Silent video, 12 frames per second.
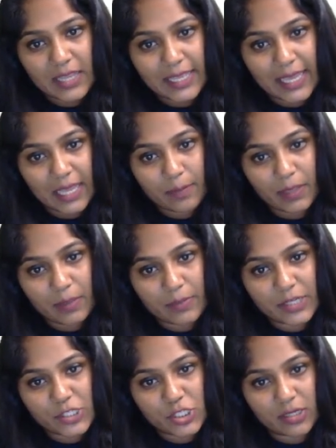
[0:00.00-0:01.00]
can be
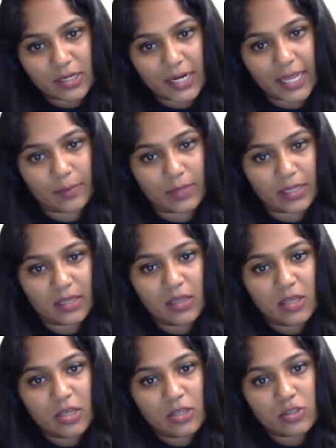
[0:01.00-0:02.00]
measured reliably.
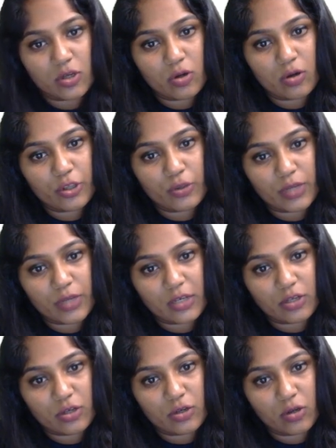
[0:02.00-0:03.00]
So you need
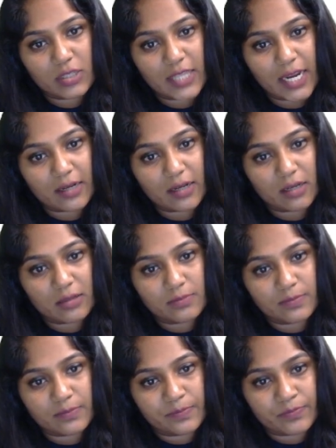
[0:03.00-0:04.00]
to know that,
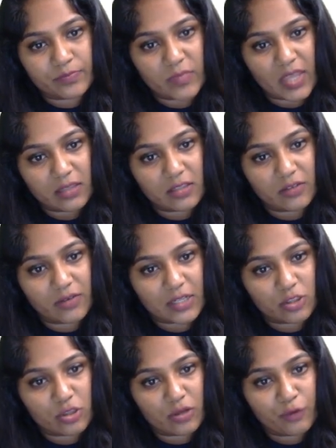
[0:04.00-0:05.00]
yeah, the
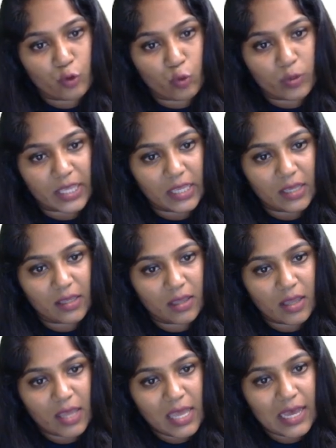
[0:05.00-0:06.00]
worth of cookie
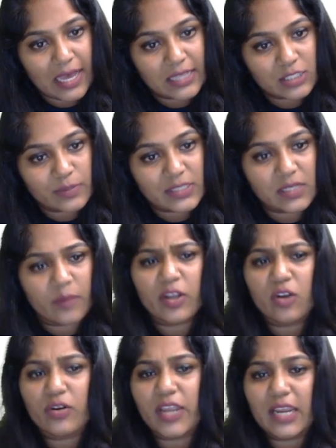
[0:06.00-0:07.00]
has to be somewhere
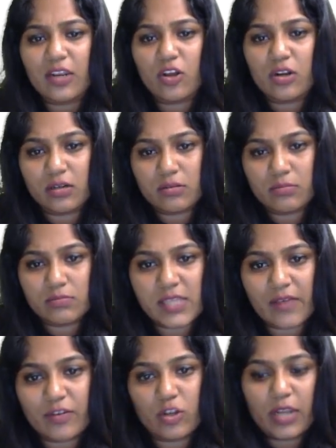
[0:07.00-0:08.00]
around 8 or
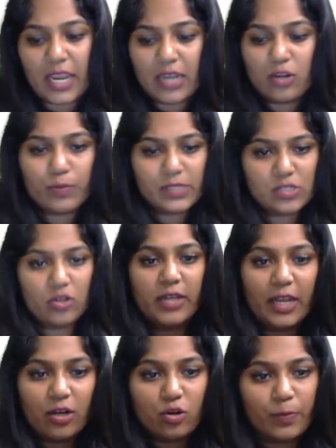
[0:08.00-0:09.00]
7 or 8 rupees or
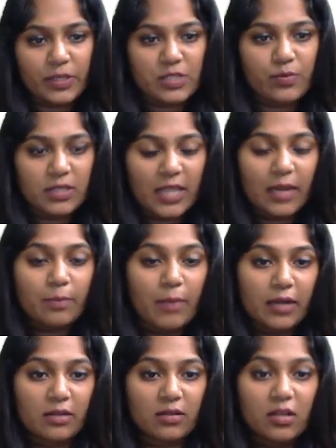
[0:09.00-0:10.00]
10 rupees for that
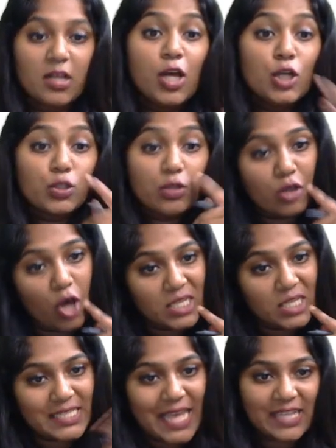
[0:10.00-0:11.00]
matter. So the
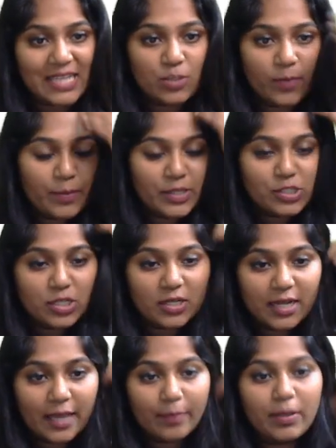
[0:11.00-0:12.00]
cost has to be measured
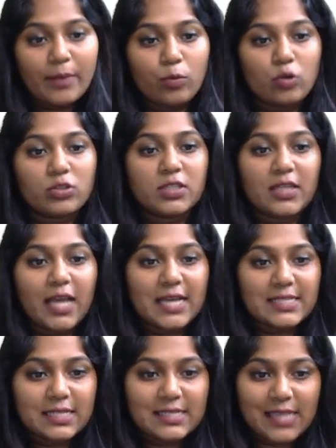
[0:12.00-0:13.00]
reliably both in
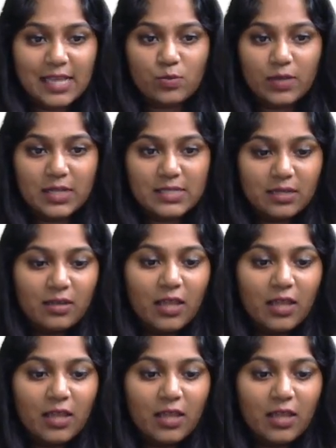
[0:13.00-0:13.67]
assets as well as in